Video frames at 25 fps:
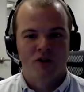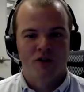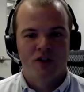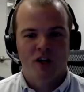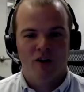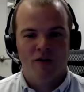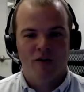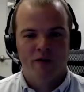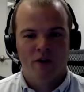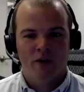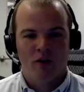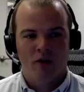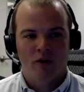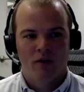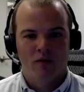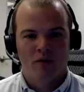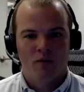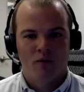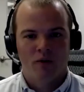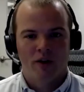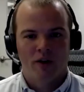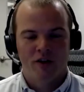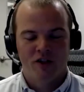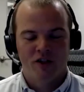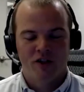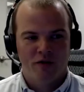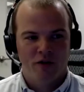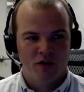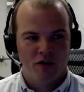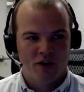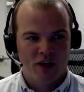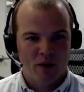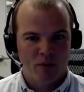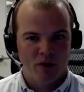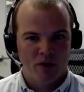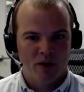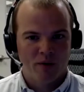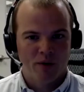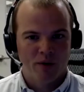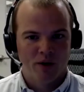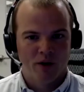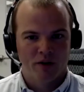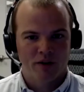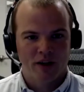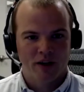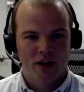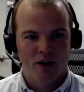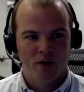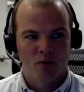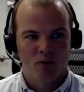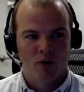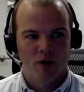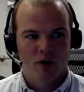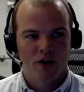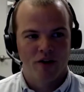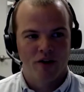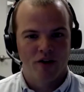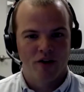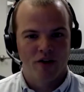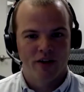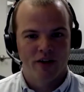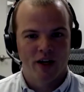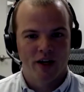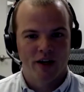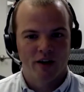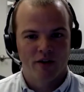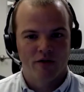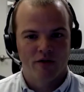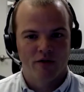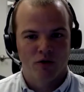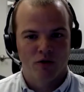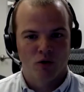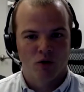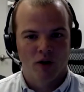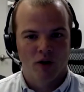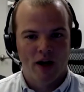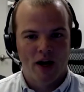gel filled, the gel filled cable that we looked at was intended for